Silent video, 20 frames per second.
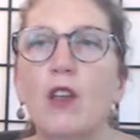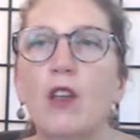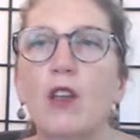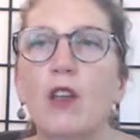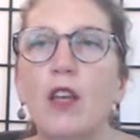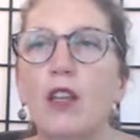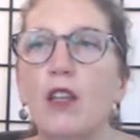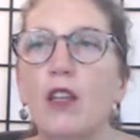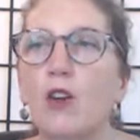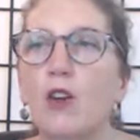
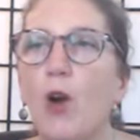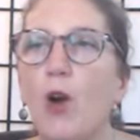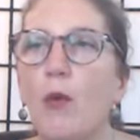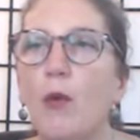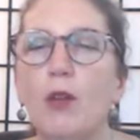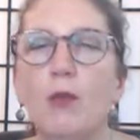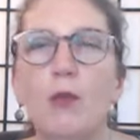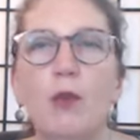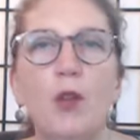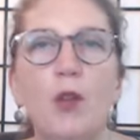in the
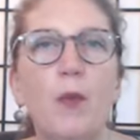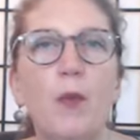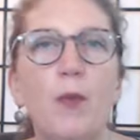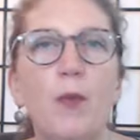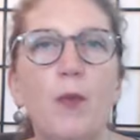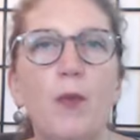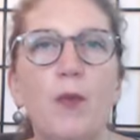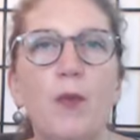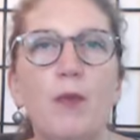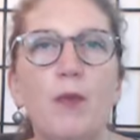comments below.
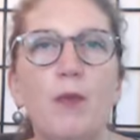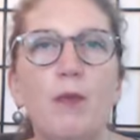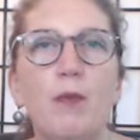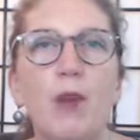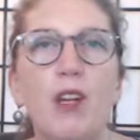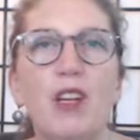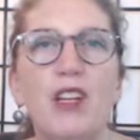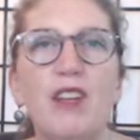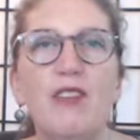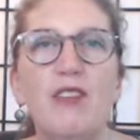
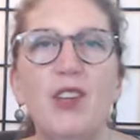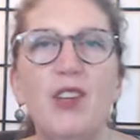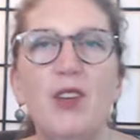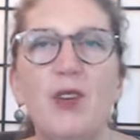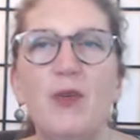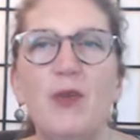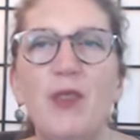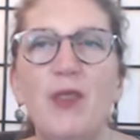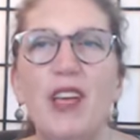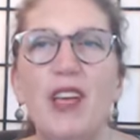Much love to
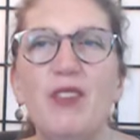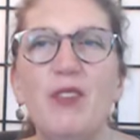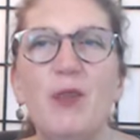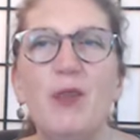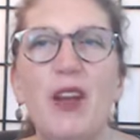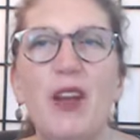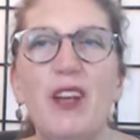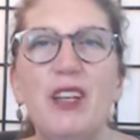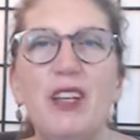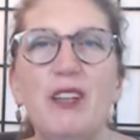you. Thanks for
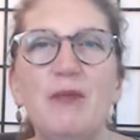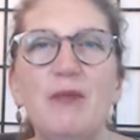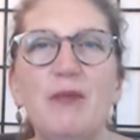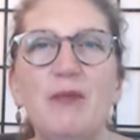watching.